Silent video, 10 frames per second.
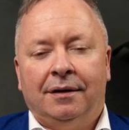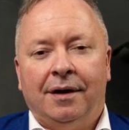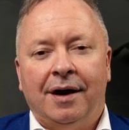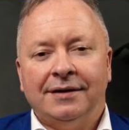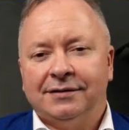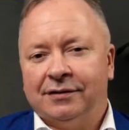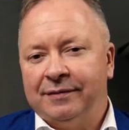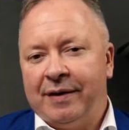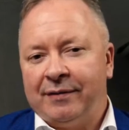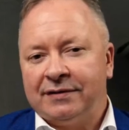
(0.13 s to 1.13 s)
Hi, it's Dr.
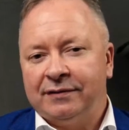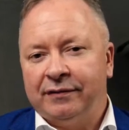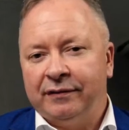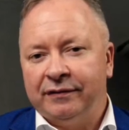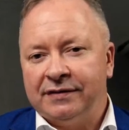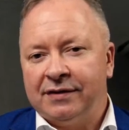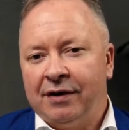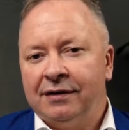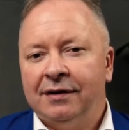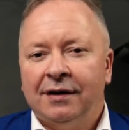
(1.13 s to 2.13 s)
Matt Russell from
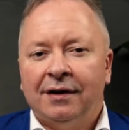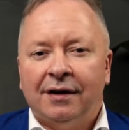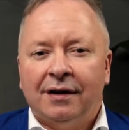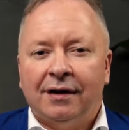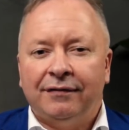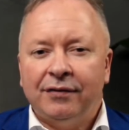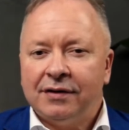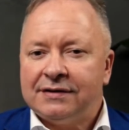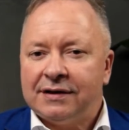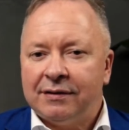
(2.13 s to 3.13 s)
Vizon. If you're
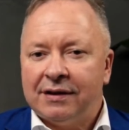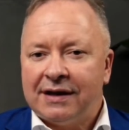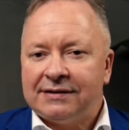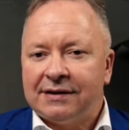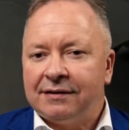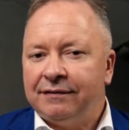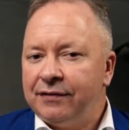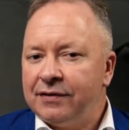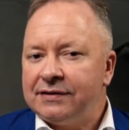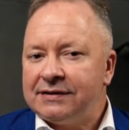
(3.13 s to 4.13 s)
considering LASIK, the
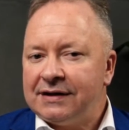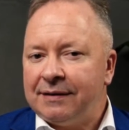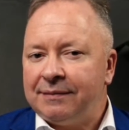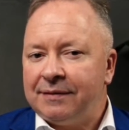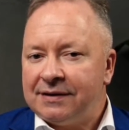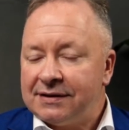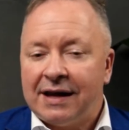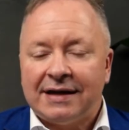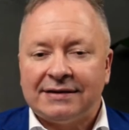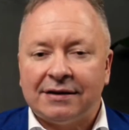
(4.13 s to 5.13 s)
first step is a
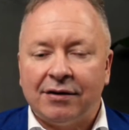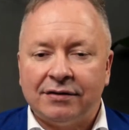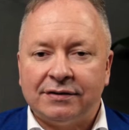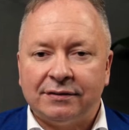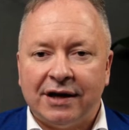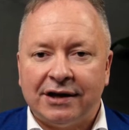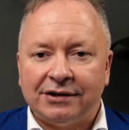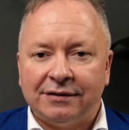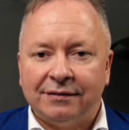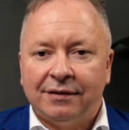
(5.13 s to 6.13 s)
LASIK
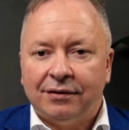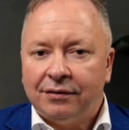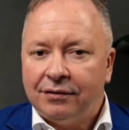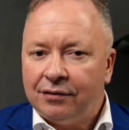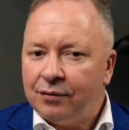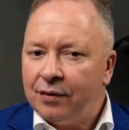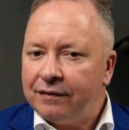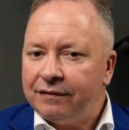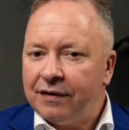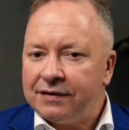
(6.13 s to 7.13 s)
consultation. You'll want
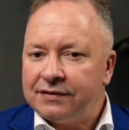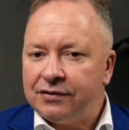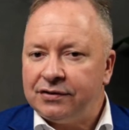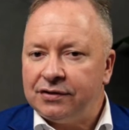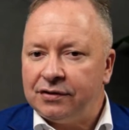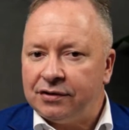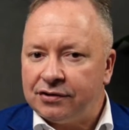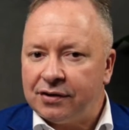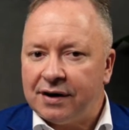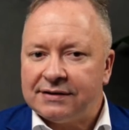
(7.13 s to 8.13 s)
to find a surgeon you can
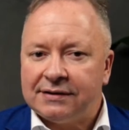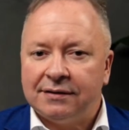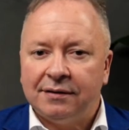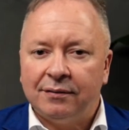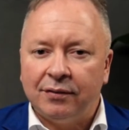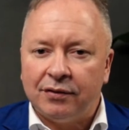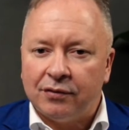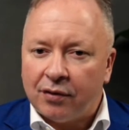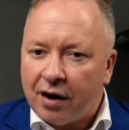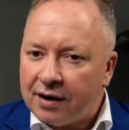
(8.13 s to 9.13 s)
trust with
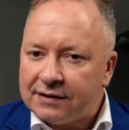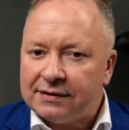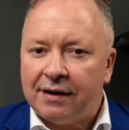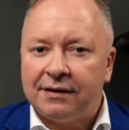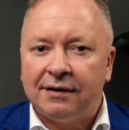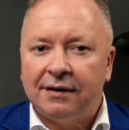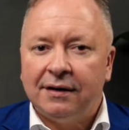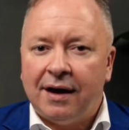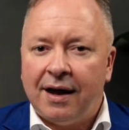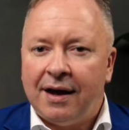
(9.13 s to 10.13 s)
your eyesight,
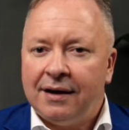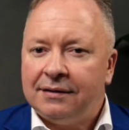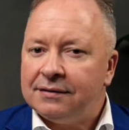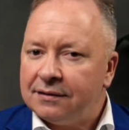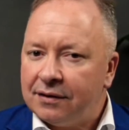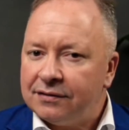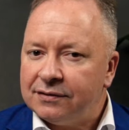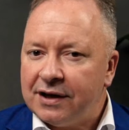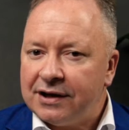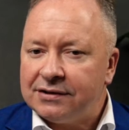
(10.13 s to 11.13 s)
and the
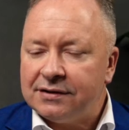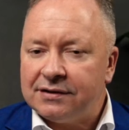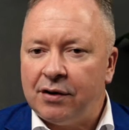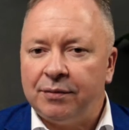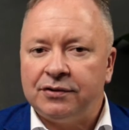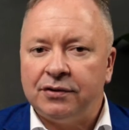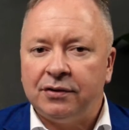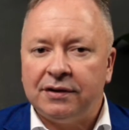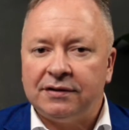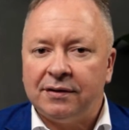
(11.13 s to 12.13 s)
consultation is the
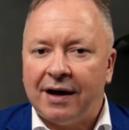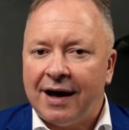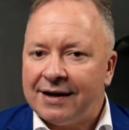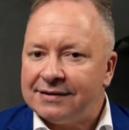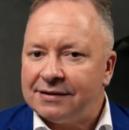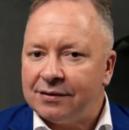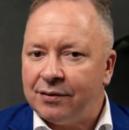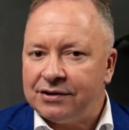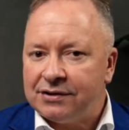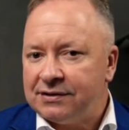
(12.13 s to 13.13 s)
opportunity to ask the
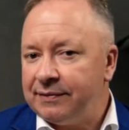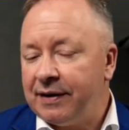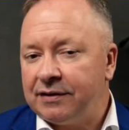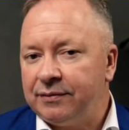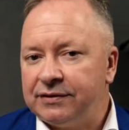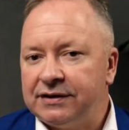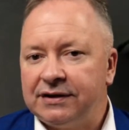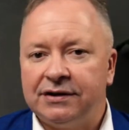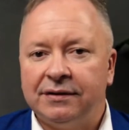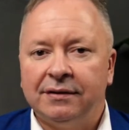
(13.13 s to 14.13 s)
questions about the
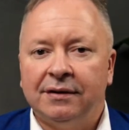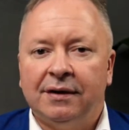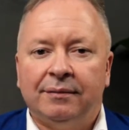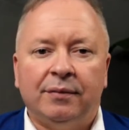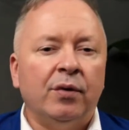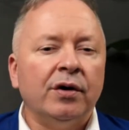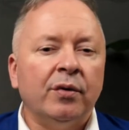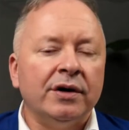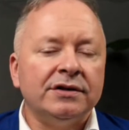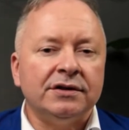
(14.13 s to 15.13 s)
procedure. But what
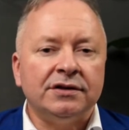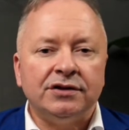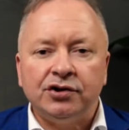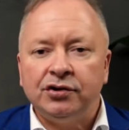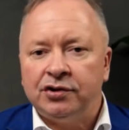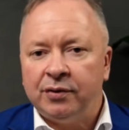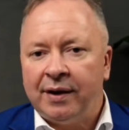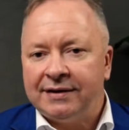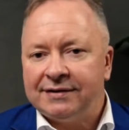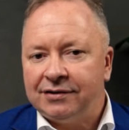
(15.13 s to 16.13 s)
questions should you
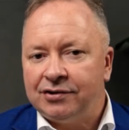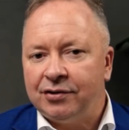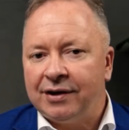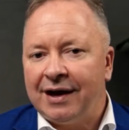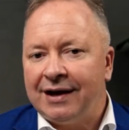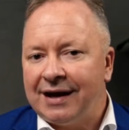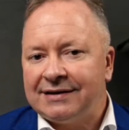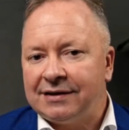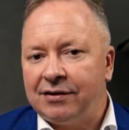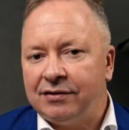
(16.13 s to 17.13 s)
ask during a
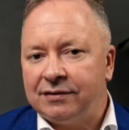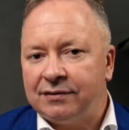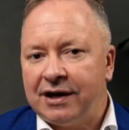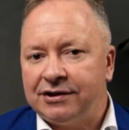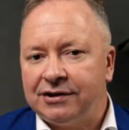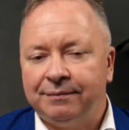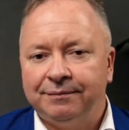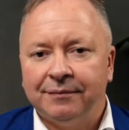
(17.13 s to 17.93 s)
LASIK consultation?